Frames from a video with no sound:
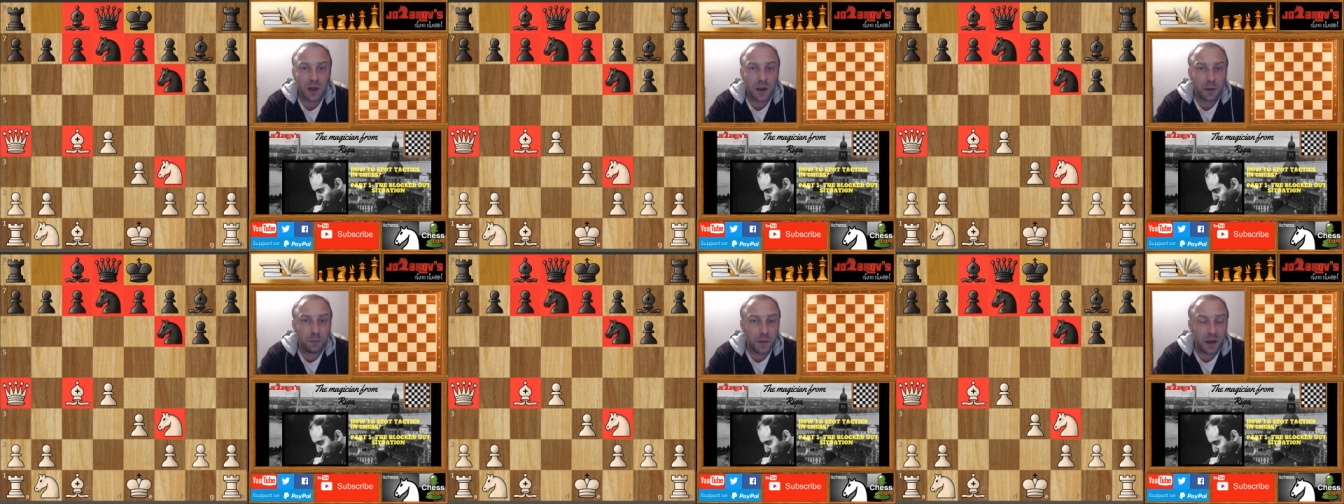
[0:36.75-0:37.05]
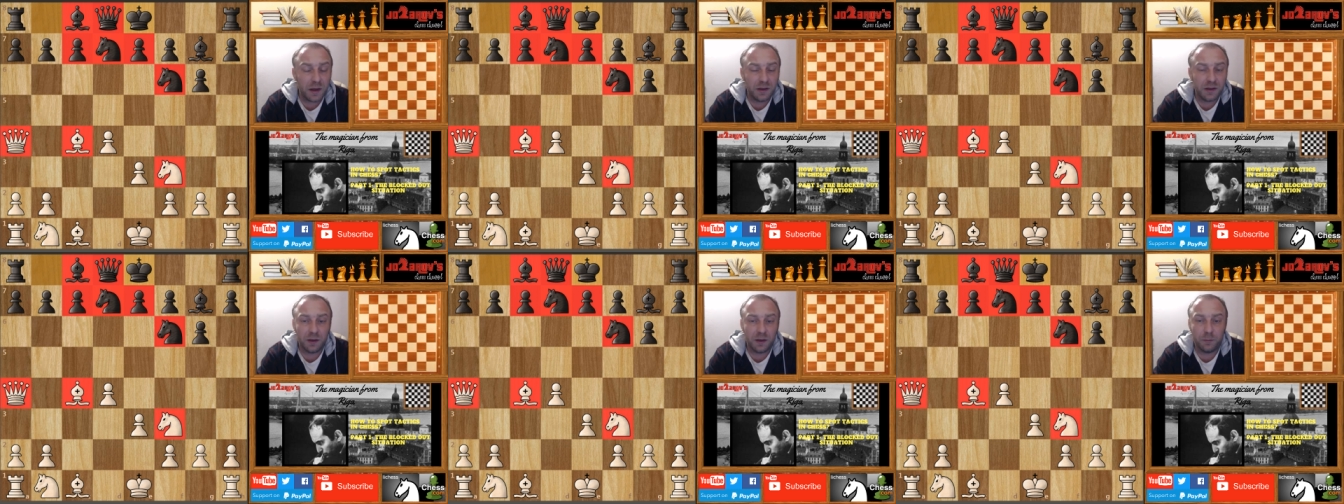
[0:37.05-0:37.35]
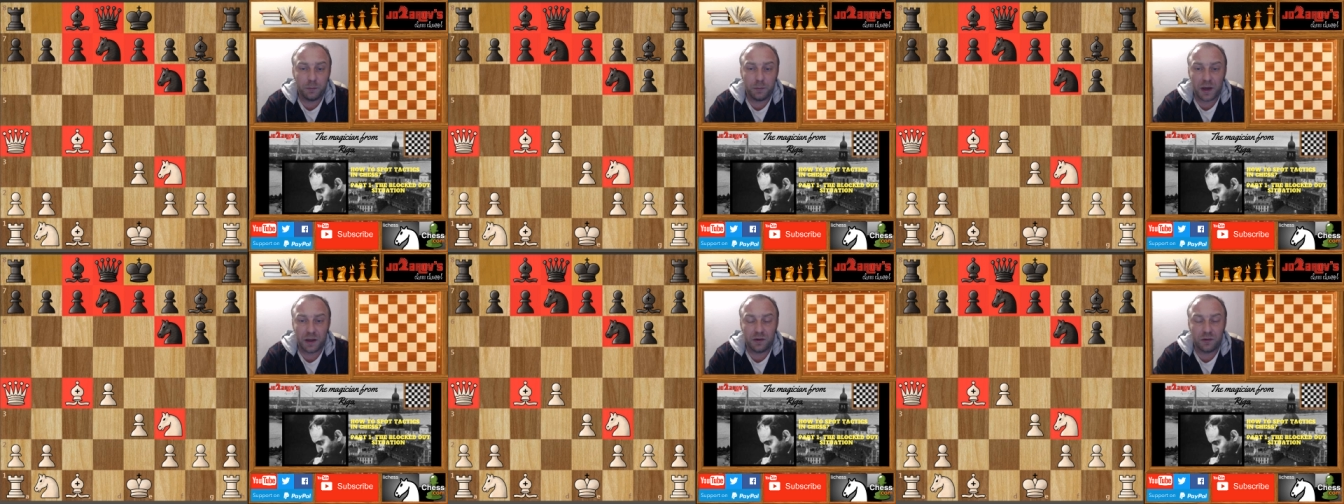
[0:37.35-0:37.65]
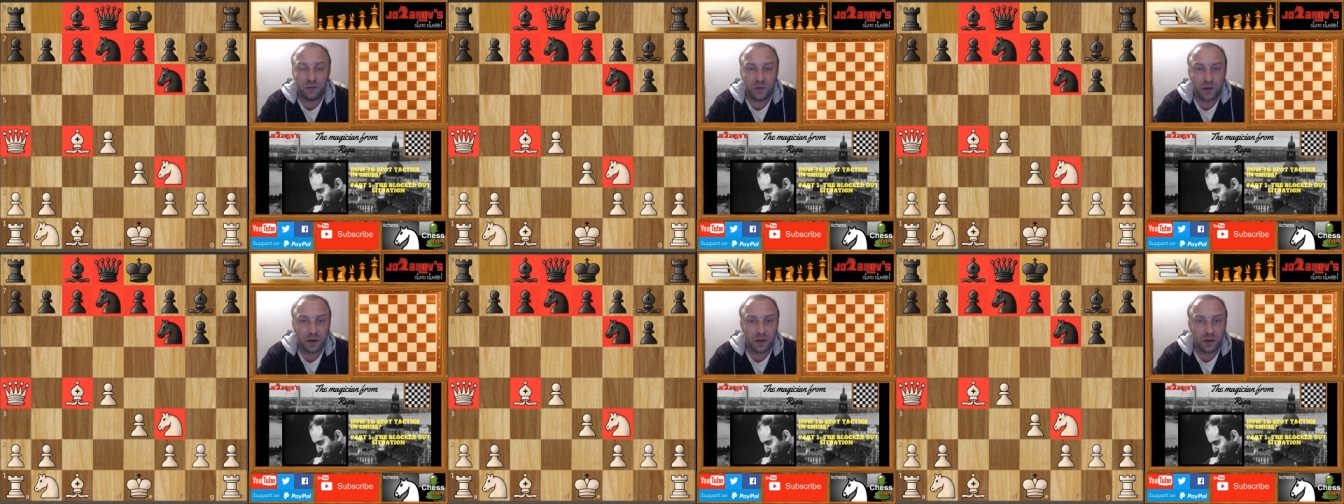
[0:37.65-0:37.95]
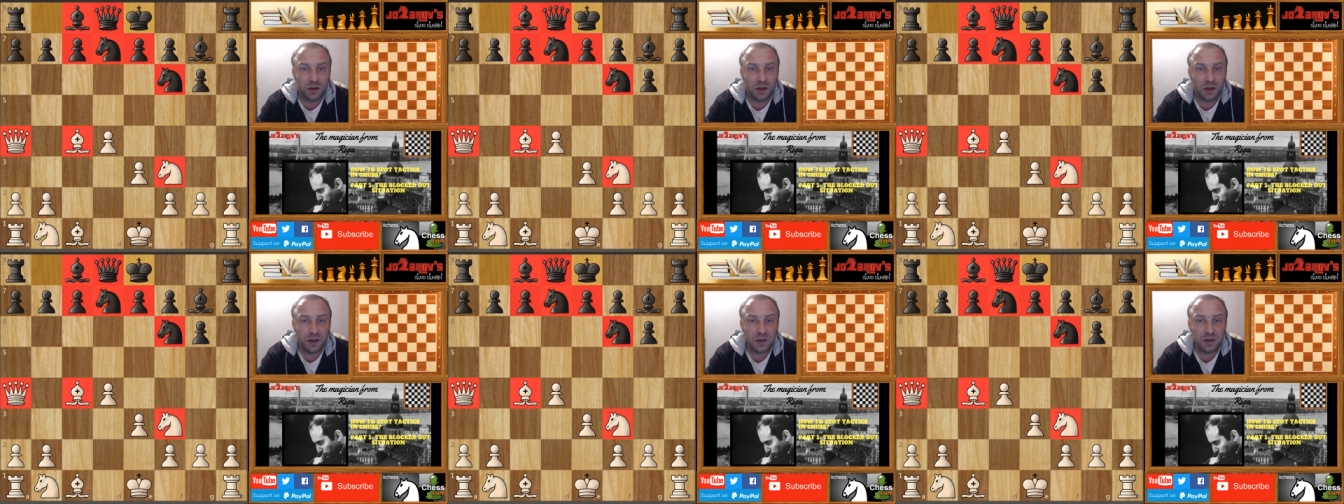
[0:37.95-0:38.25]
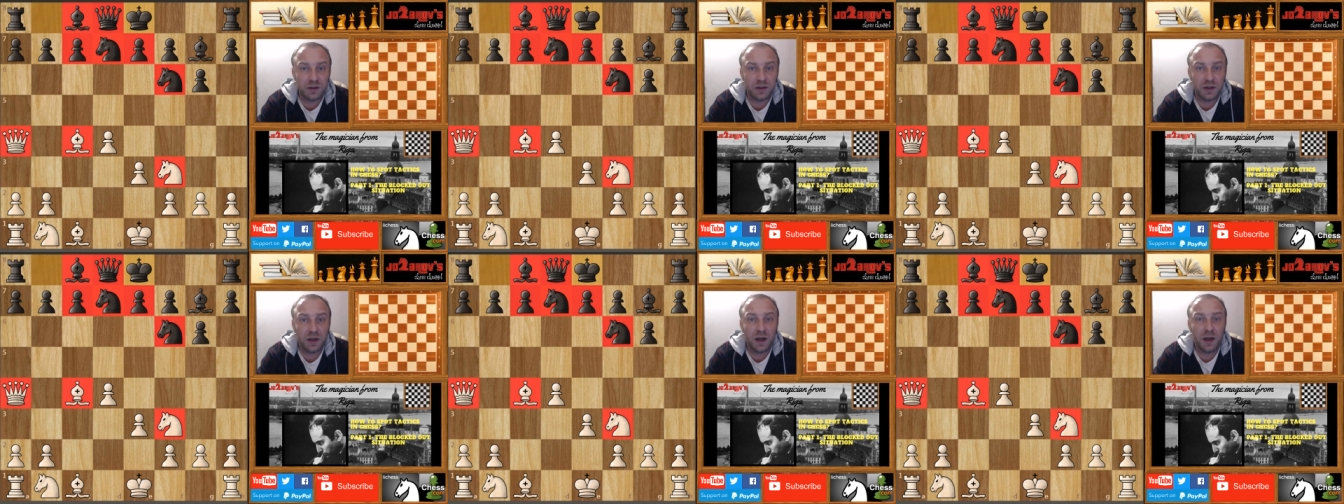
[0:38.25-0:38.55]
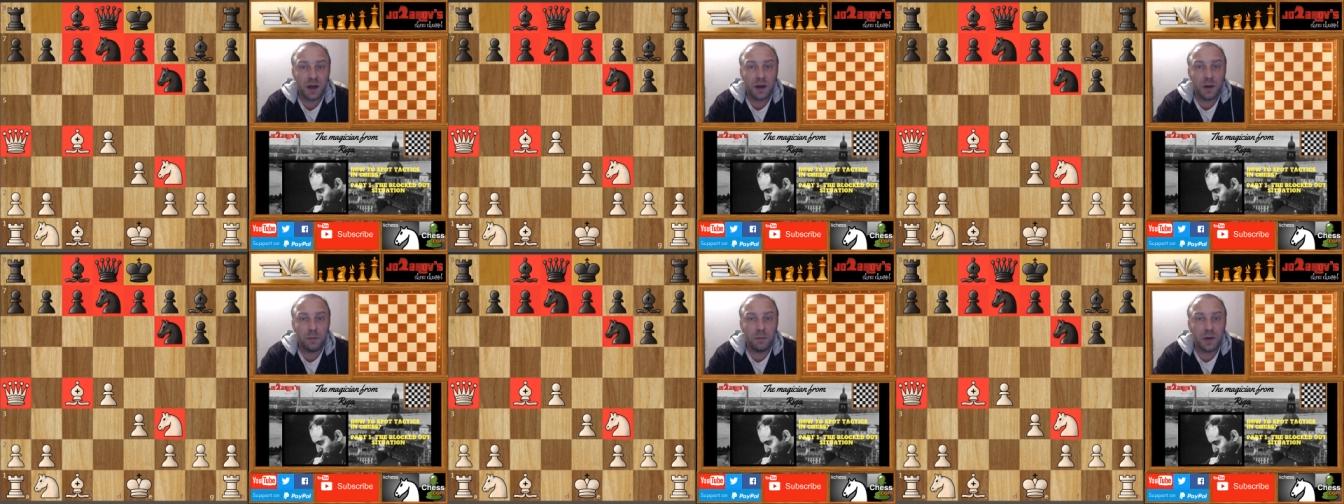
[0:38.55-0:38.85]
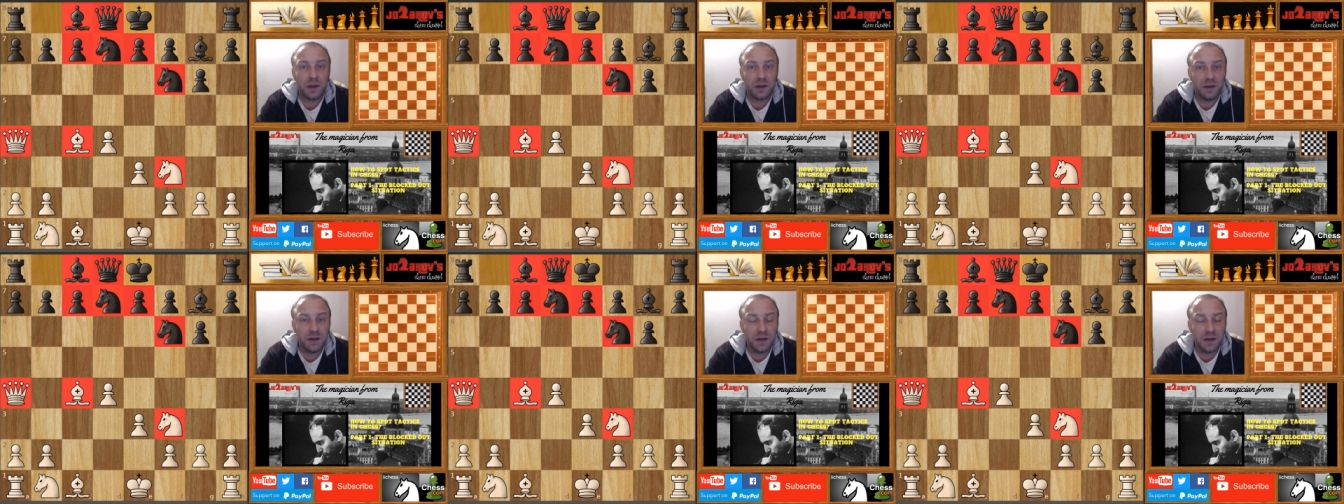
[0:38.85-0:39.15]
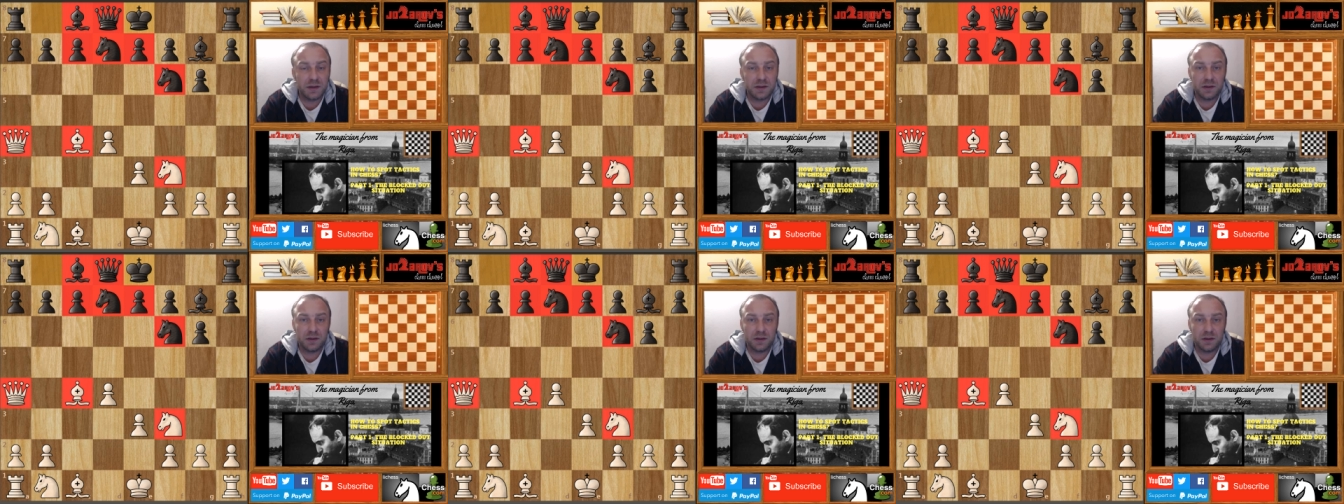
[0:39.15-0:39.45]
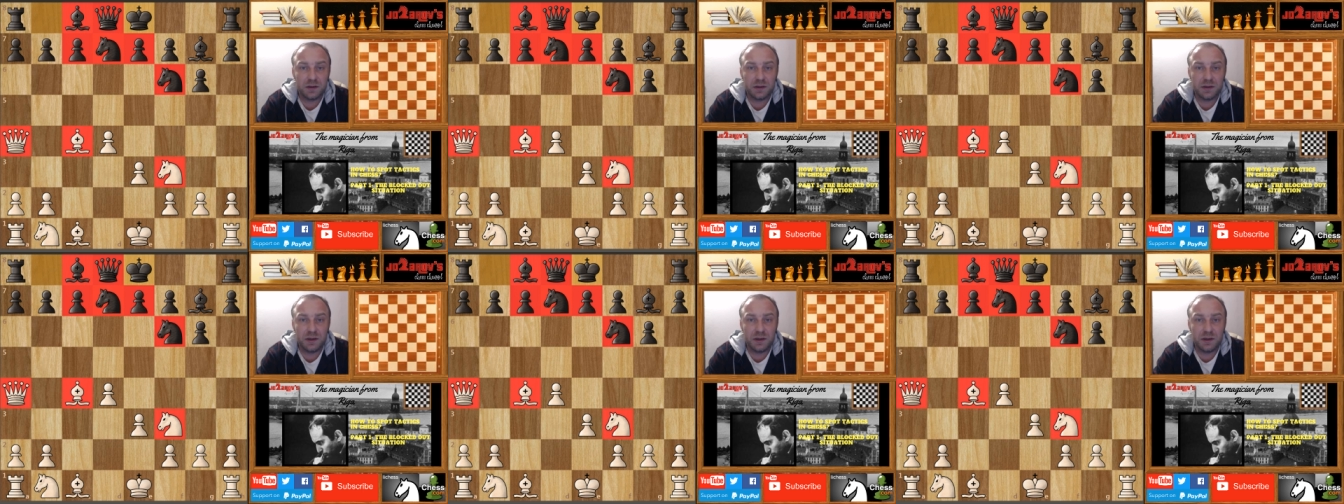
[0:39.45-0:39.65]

mating pattern recognitions but this uh,